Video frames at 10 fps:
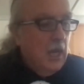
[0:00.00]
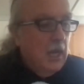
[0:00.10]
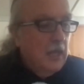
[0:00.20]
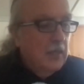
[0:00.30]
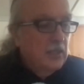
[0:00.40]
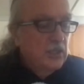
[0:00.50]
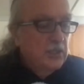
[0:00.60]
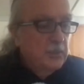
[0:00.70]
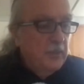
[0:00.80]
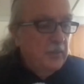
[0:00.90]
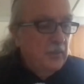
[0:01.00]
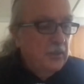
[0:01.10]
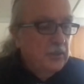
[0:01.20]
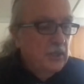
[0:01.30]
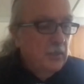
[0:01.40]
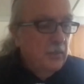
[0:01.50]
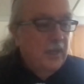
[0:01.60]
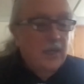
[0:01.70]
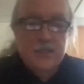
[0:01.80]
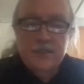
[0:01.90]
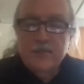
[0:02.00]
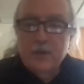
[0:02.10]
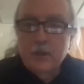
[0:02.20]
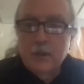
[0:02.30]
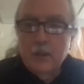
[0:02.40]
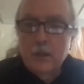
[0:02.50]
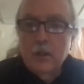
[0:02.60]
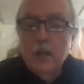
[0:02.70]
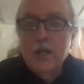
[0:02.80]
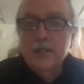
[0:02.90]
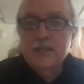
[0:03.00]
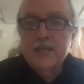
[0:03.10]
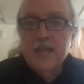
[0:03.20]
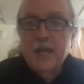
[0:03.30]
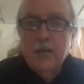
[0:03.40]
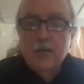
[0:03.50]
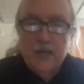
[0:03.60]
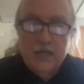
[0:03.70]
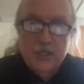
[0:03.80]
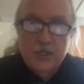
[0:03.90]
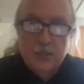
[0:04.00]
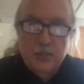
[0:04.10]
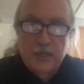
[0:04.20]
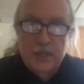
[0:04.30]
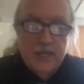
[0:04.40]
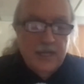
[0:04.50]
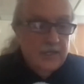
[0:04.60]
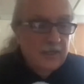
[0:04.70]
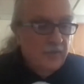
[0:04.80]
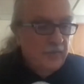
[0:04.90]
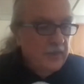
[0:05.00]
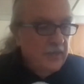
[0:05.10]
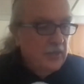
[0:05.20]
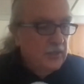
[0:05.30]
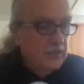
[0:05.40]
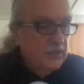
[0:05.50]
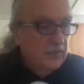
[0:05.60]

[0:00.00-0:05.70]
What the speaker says: Indigenous peoples, because of our long-standing relationship with the land, thousands of